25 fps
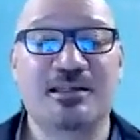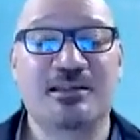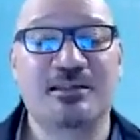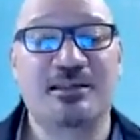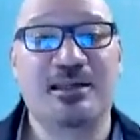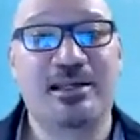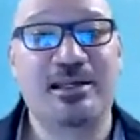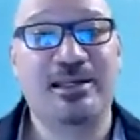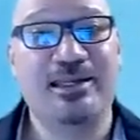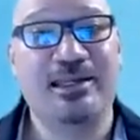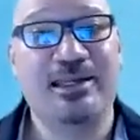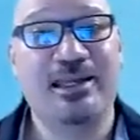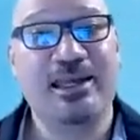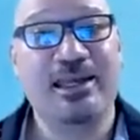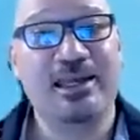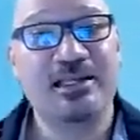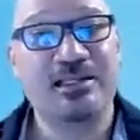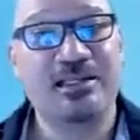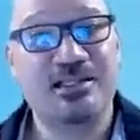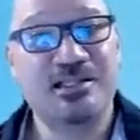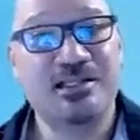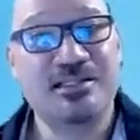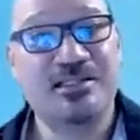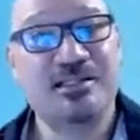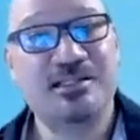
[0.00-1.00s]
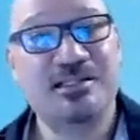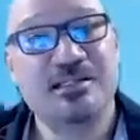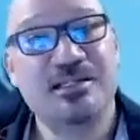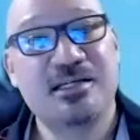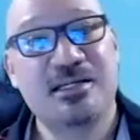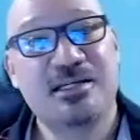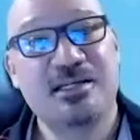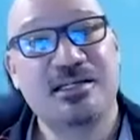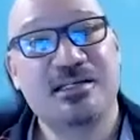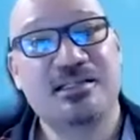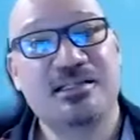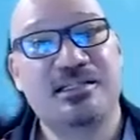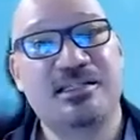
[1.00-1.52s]
that engages
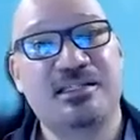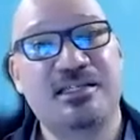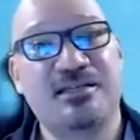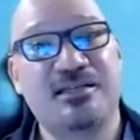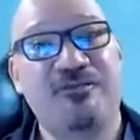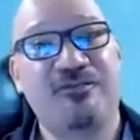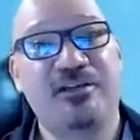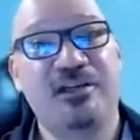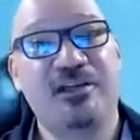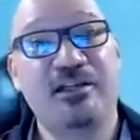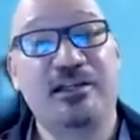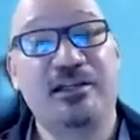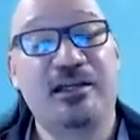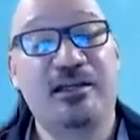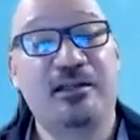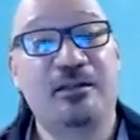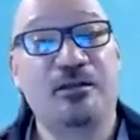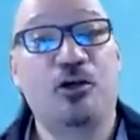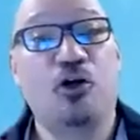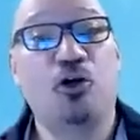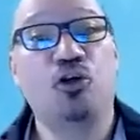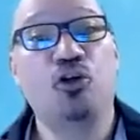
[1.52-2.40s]
civilian